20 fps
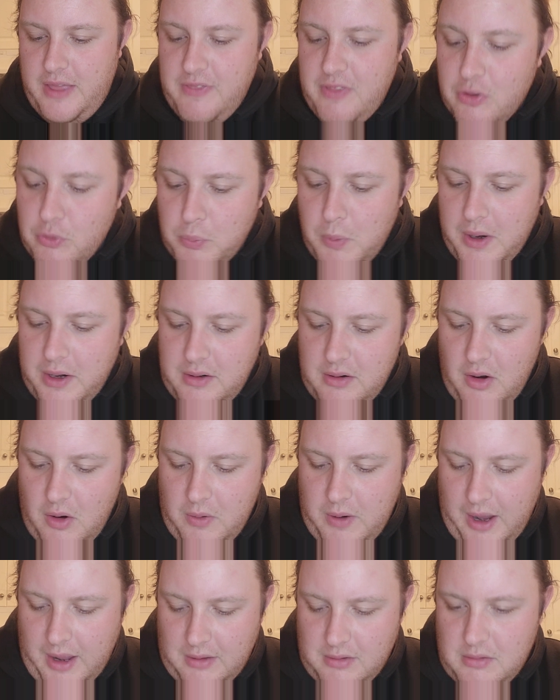And this one,
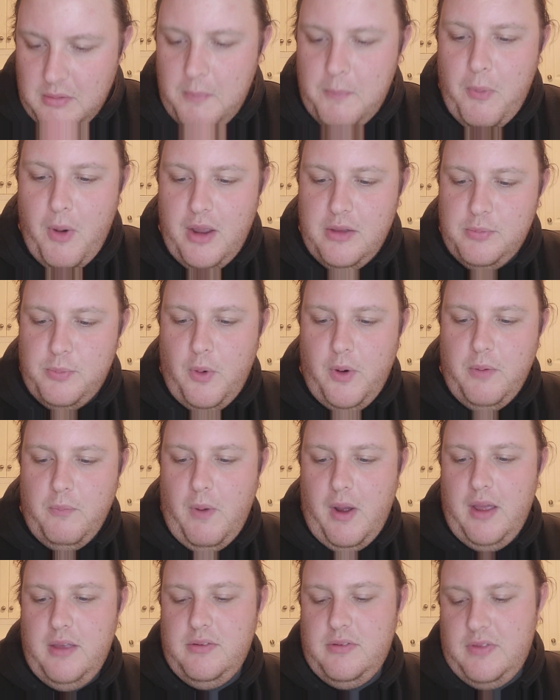okay, price point
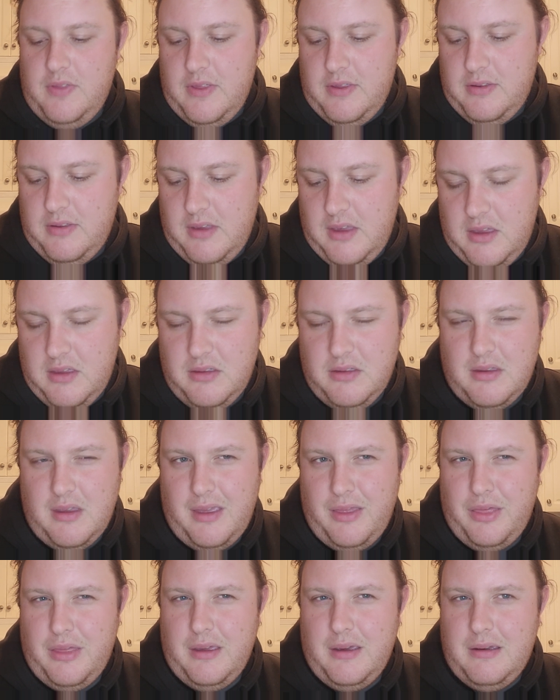wise, this is, I
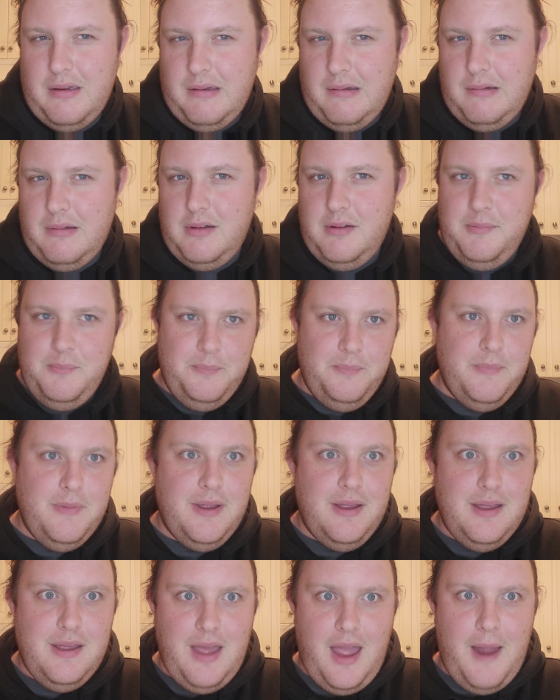think,
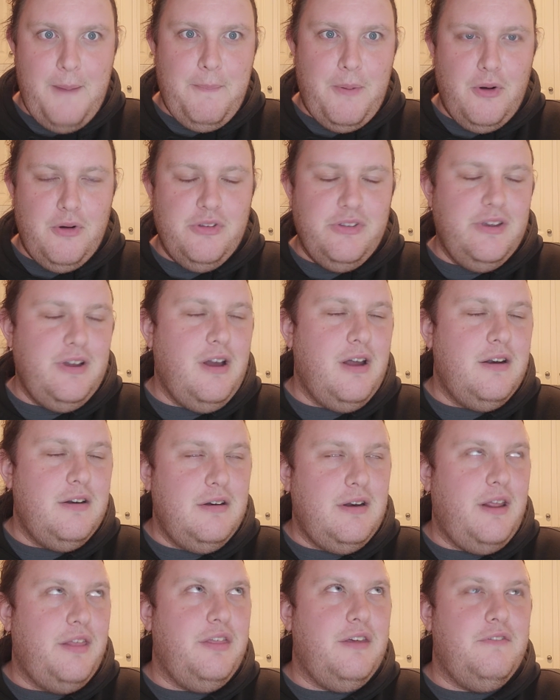I personally got
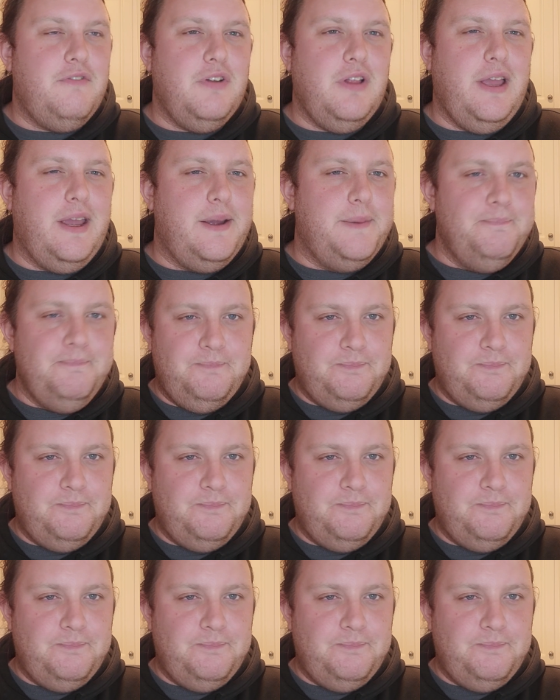it, I think, for like